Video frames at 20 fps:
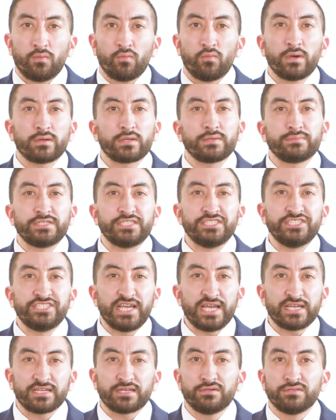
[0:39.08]
Welcome to
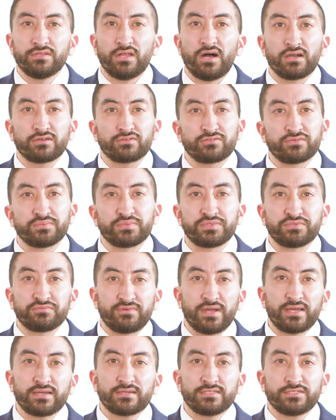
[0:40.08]
Jacko Law Group's
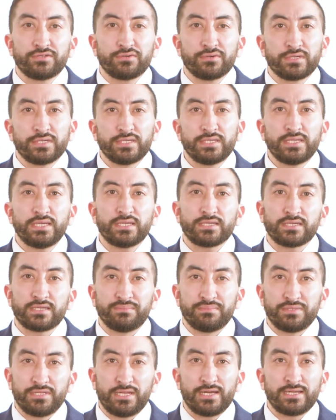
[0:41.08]
Regulatory,
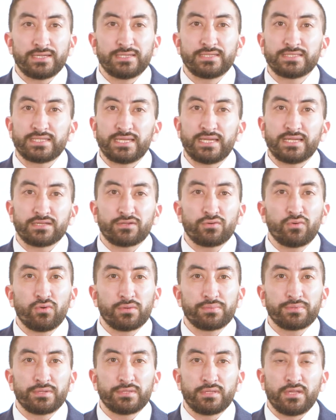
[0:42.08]
Compliance, and
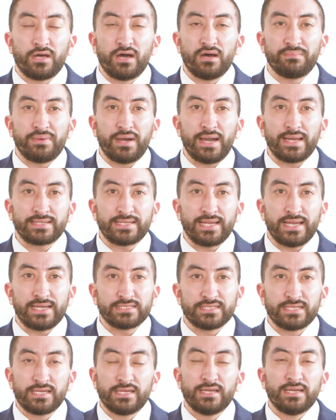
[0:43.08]
Corporate Law
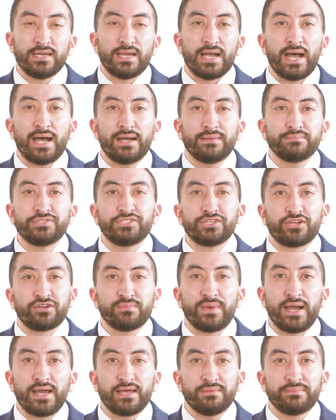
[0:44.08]
podcast. I'm
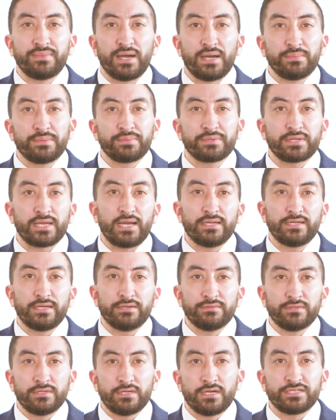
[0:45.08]
Jeremiah Baba
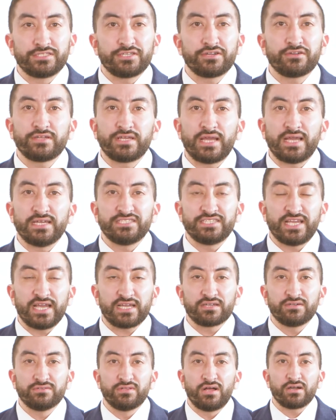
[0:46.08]
Pagano, attorney at
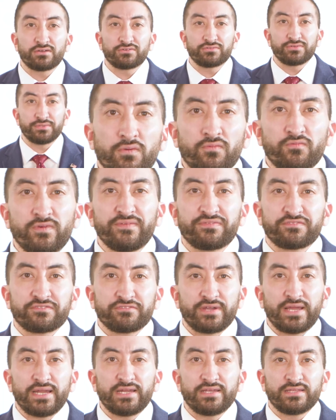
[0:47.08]
Jacko Law Group. We've
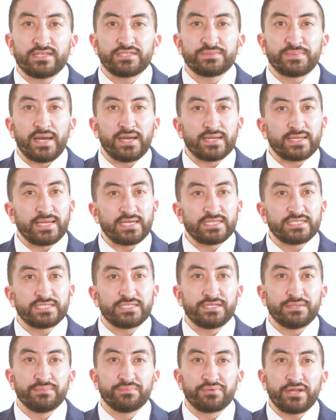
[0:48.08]
created this podcast
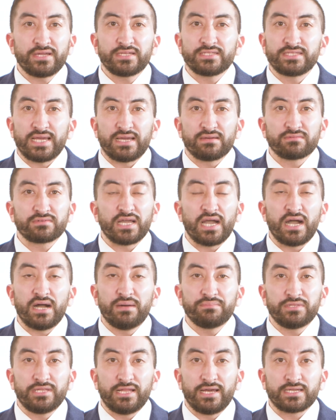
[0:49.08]
to break down
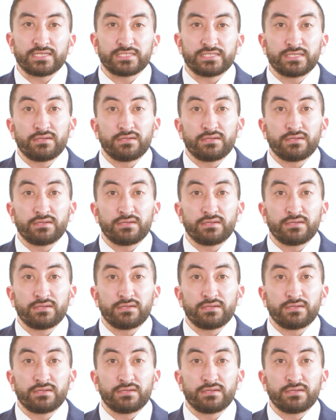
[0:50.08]
complex